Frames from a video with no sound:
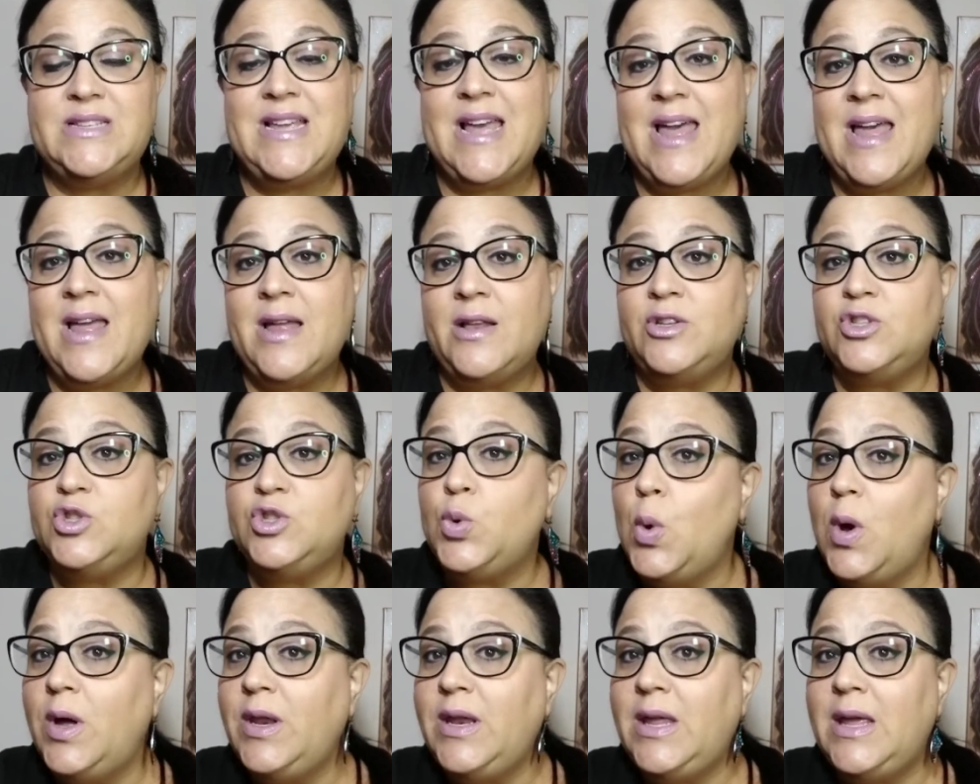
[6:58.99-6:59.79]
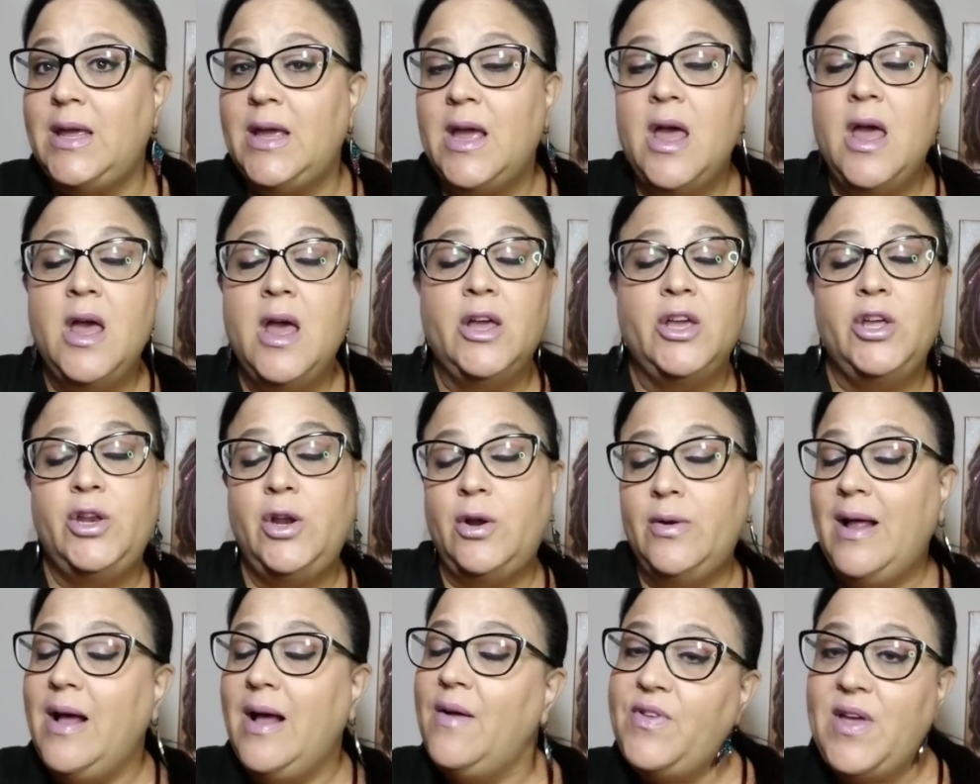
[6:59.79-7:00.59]
10, 20, you
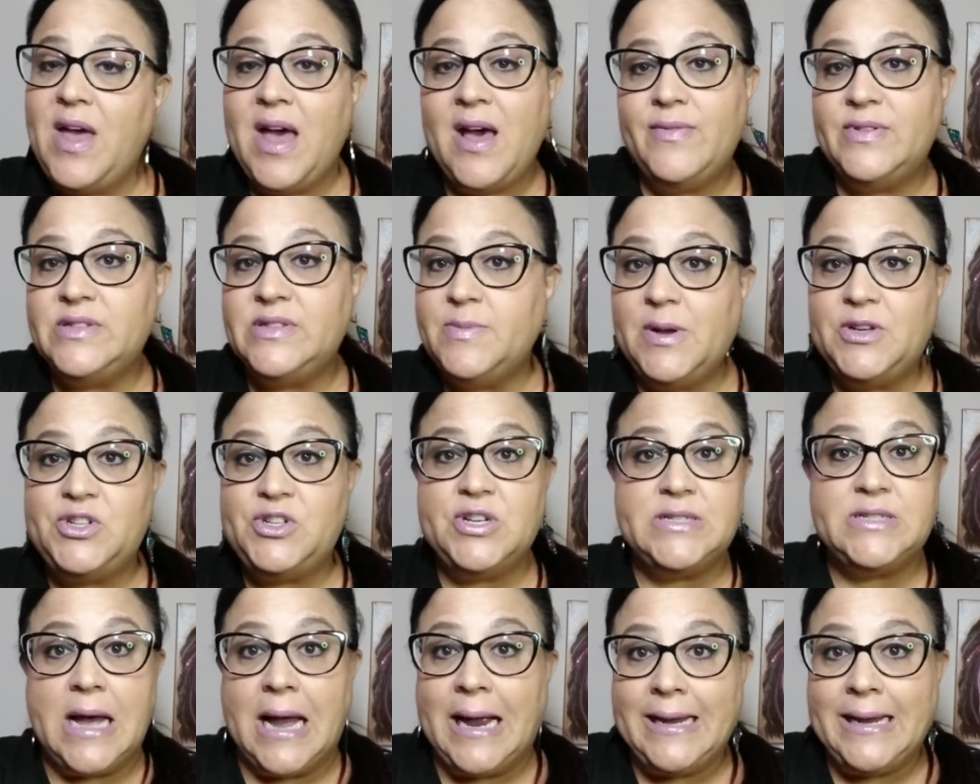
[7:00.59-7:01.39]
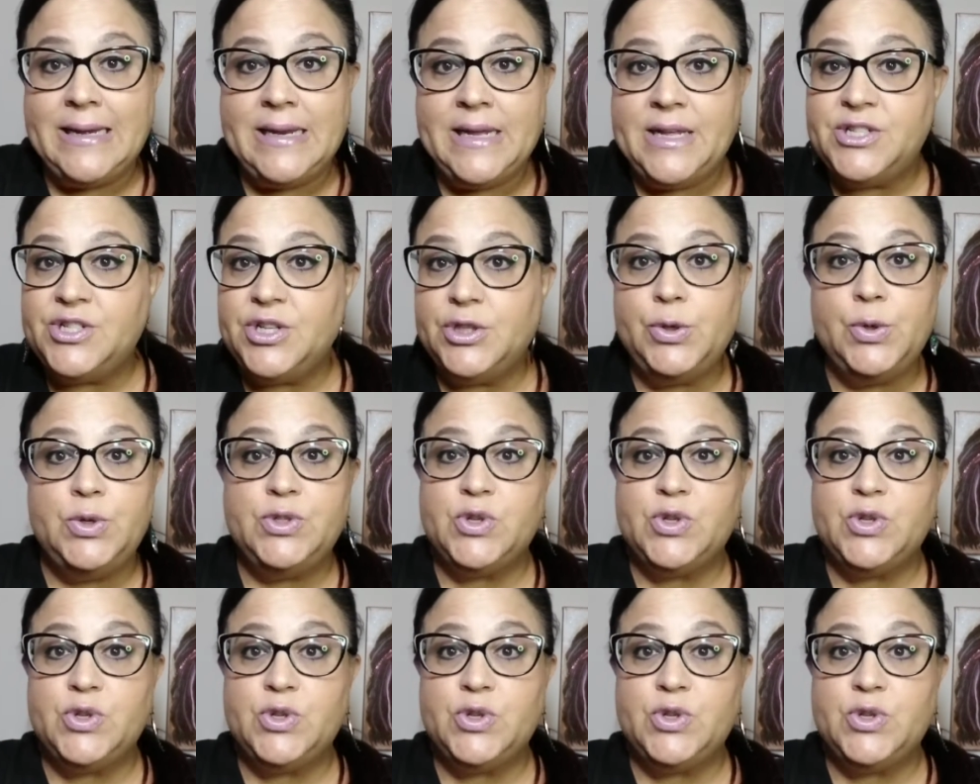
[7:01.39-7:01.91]
don't have to have as much as I need to